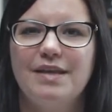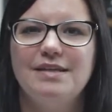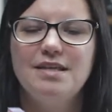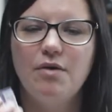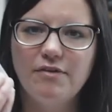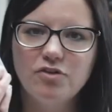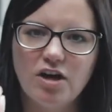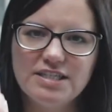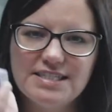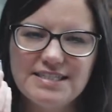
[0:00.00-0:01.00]
So I've
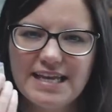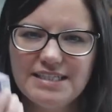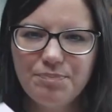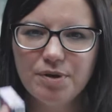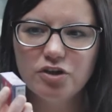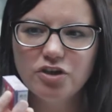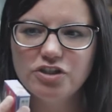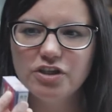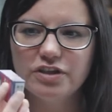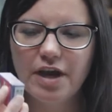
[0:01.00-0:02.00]
got a steady
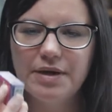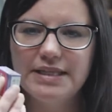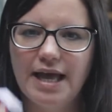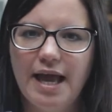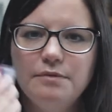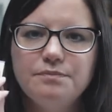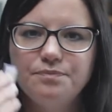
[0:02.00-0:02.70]
percussion going there.